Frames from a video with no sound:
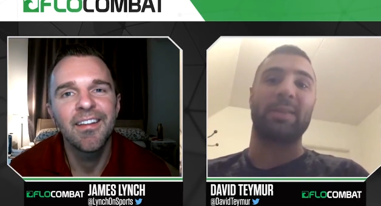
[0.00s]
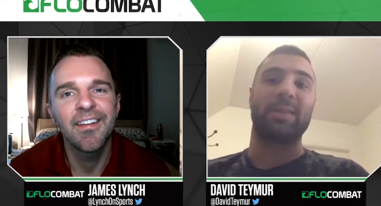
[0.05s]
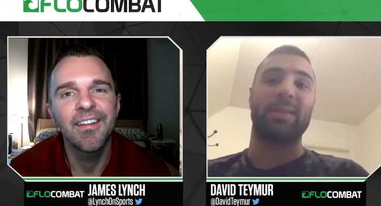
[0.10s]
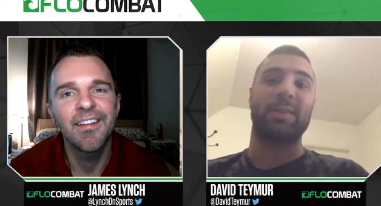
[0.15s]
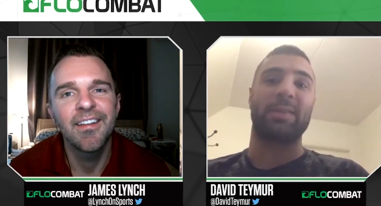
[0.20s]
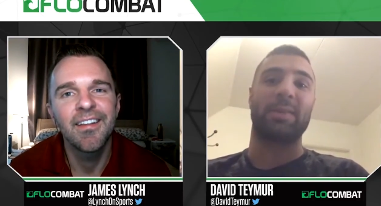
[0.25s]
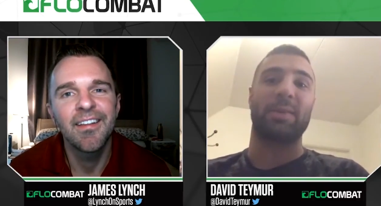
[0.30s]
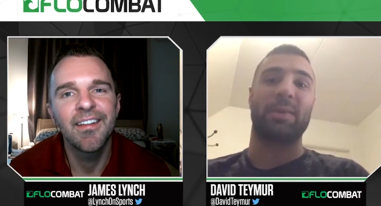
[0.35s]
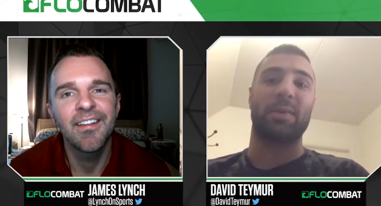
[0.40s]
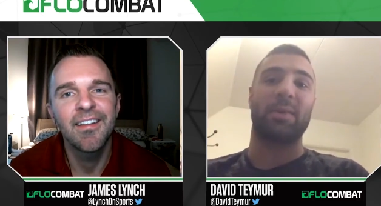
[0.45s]

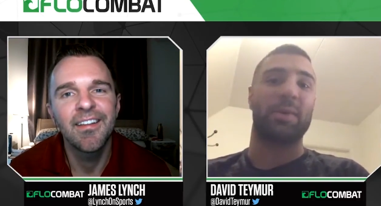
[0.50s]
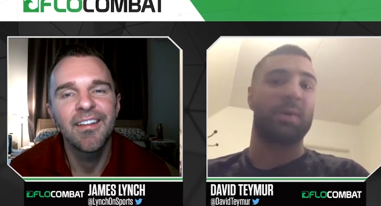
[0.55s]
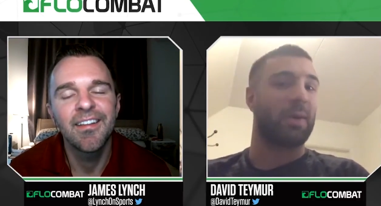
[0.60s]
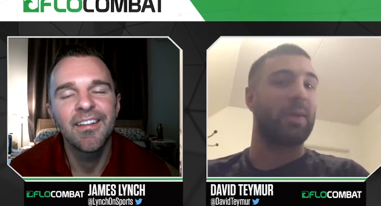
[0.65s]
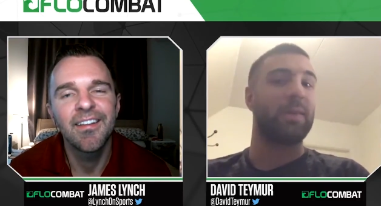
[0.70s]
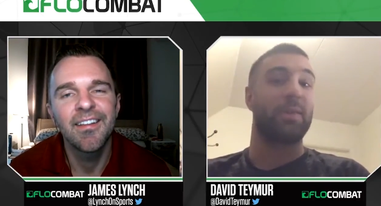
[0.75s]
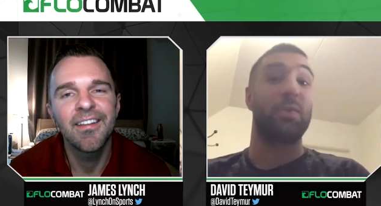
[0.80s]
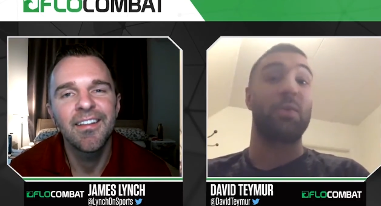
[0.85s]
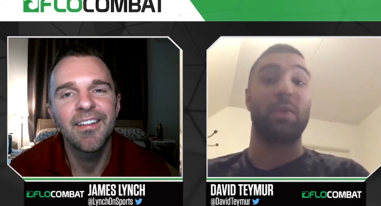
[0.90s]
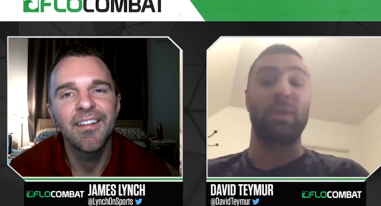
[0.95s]
Speaker 1: So uh, it's,
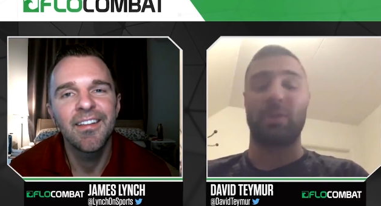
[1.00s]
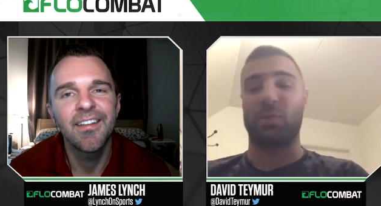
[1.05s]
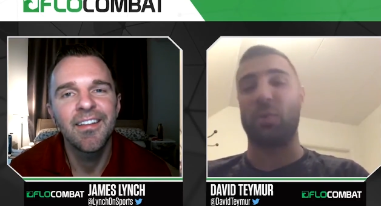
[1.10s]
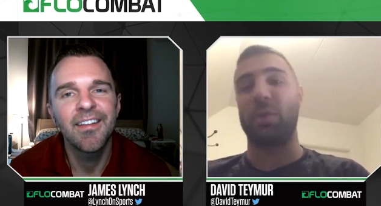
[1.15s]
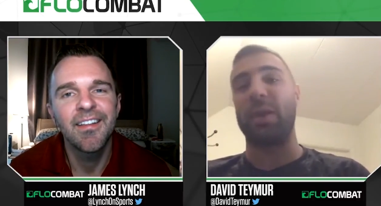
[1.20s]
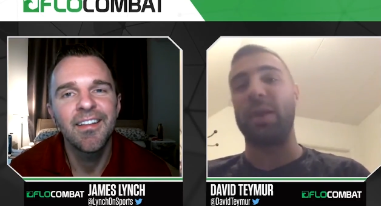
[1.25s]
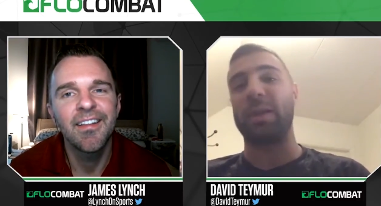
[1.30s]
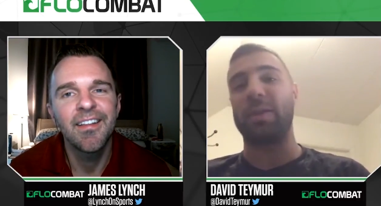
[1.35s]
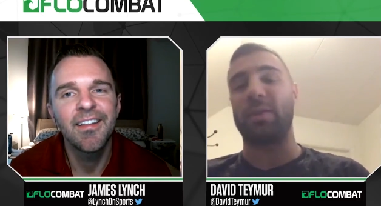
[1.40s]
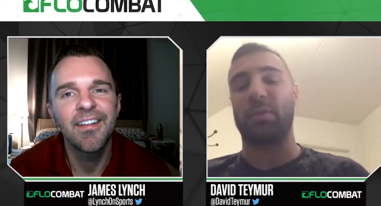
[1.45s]
it's
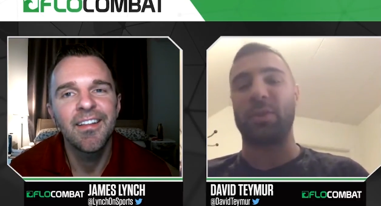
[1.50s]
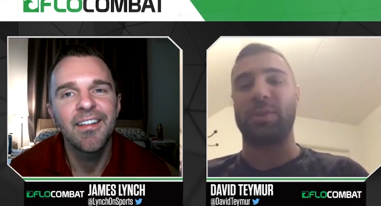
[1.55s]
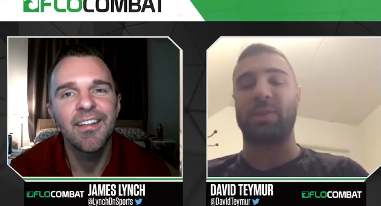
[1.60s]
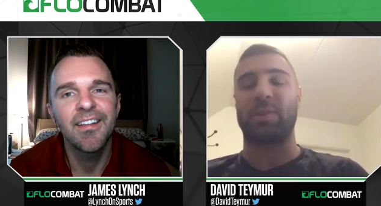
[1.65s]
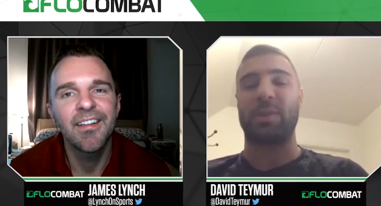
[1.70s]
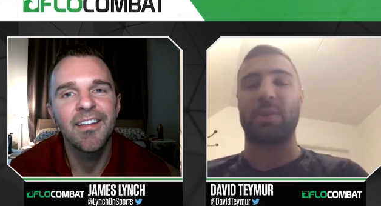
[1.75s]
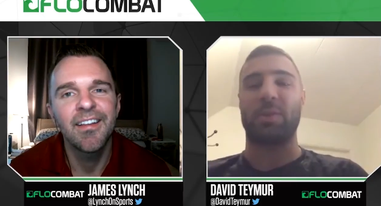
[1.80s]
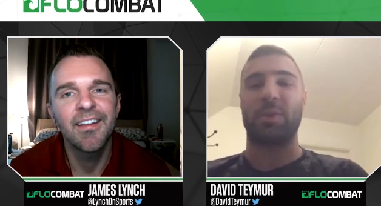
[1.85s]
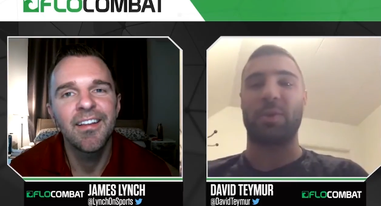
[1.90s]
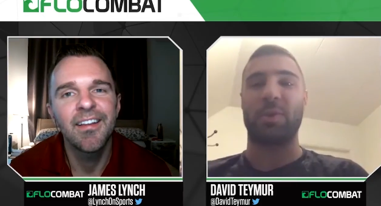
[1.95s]
really
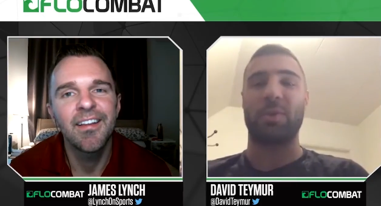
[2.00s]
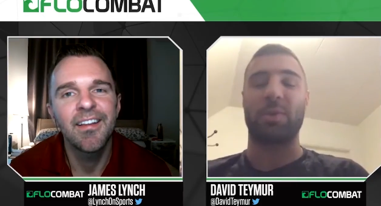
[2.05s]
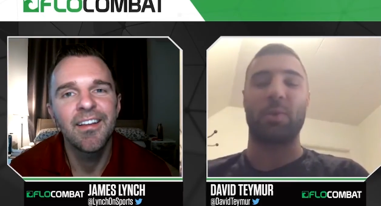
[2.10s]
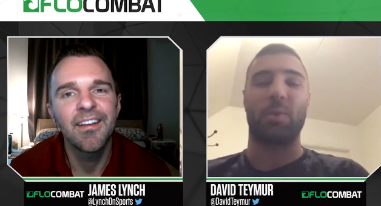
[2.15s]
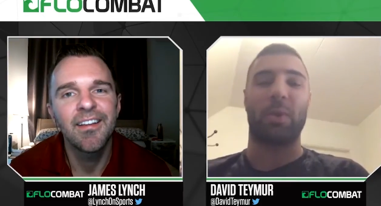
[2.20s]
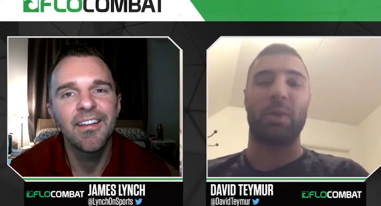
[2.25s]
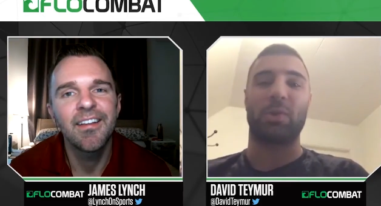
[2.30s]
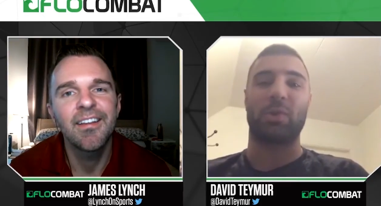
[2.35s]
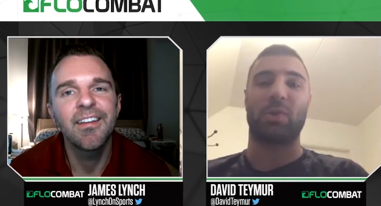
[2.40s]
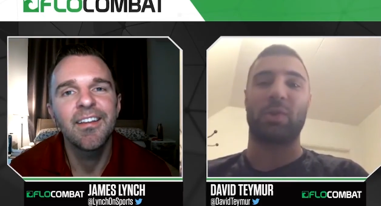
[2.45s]
interesting, you know, to
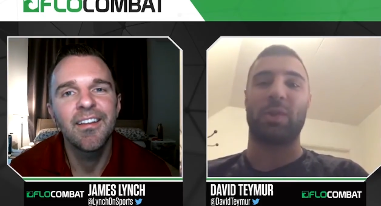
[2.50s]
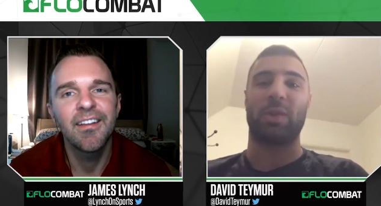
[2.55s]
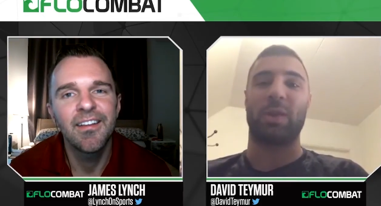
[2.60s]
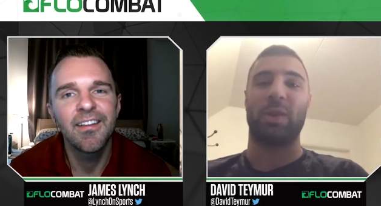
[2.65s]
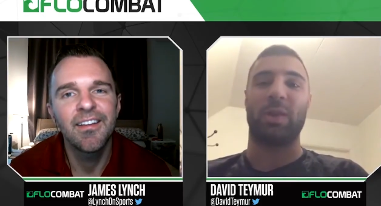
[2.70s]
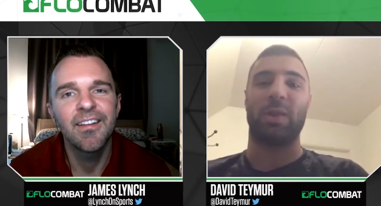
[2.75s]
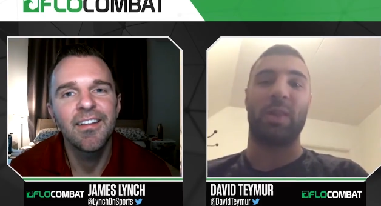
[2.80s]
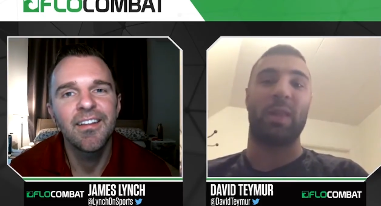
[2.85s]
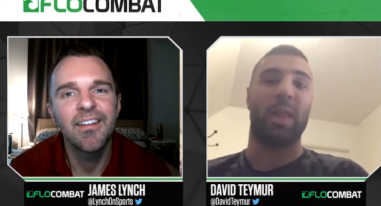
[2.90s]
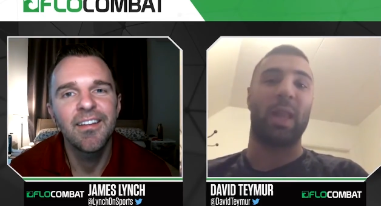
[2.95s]
watch
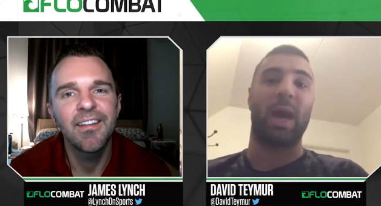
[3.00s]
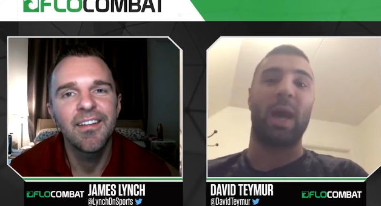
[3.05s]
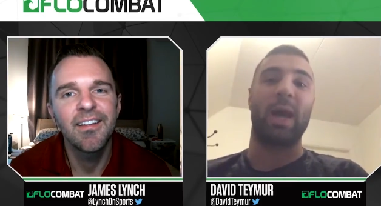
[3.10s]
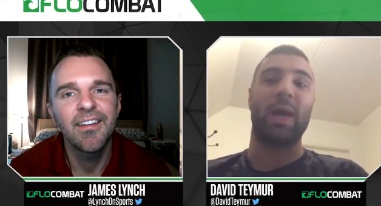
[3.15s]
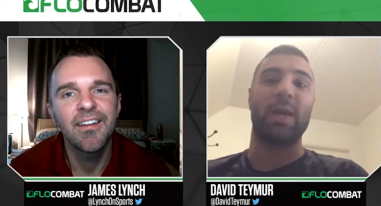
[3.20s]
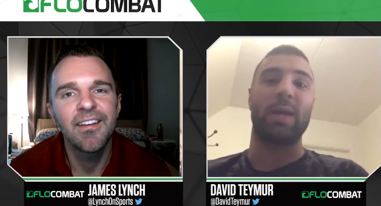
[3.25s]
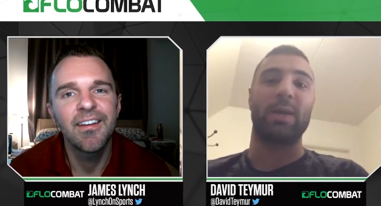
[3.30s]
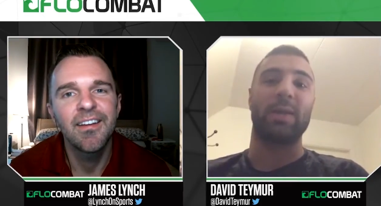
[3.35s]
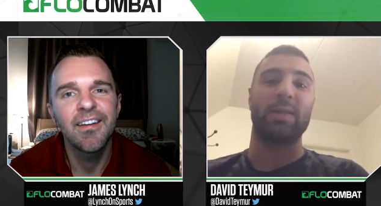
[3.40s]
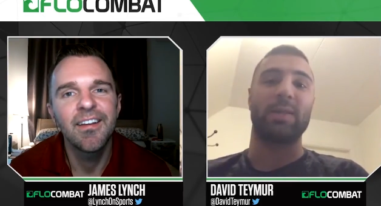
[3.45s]
the, the
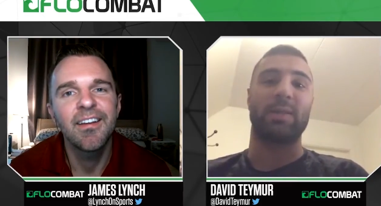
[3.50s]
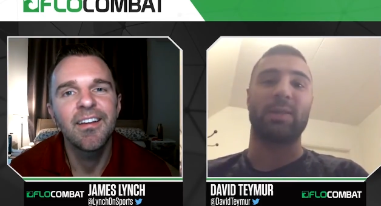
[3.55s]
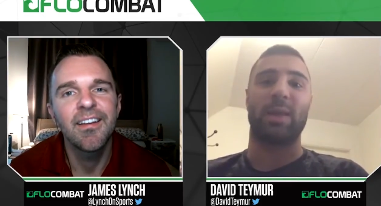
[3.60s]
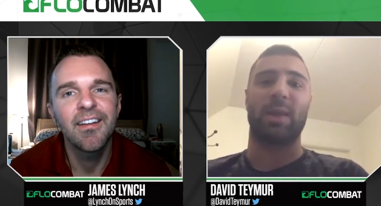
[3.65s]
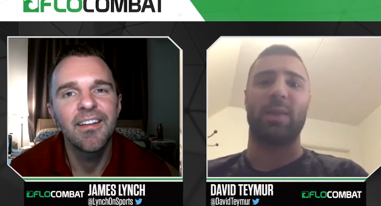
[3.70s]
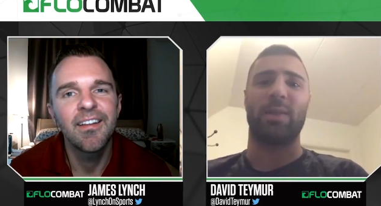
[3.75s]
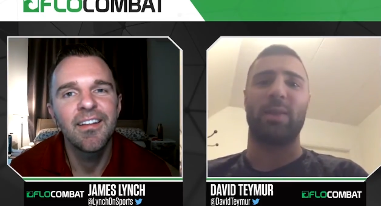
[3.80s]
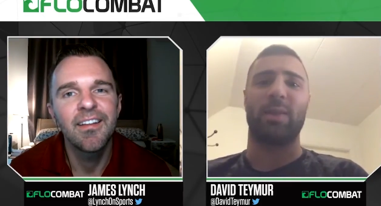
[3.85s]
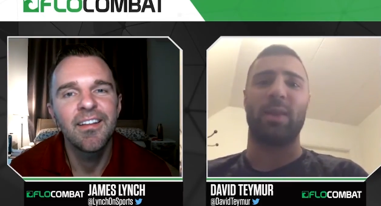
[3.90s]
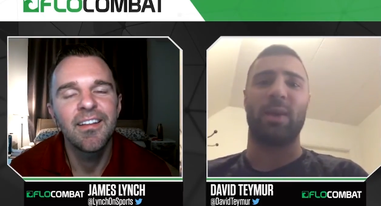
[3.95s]
lions
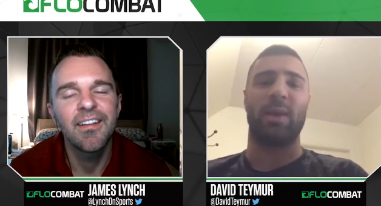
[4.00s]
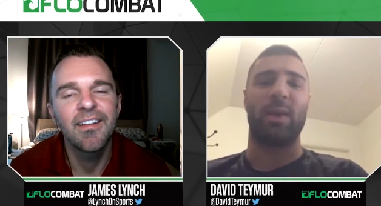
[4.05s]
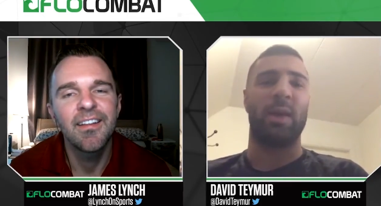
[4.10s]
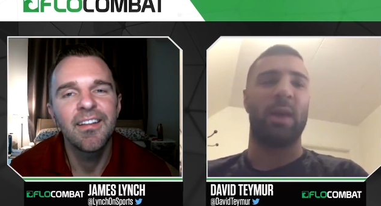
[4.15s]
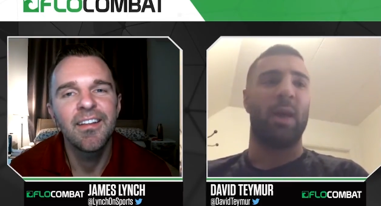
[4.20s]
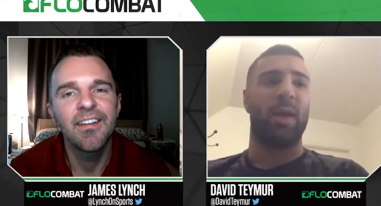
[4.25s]
and the,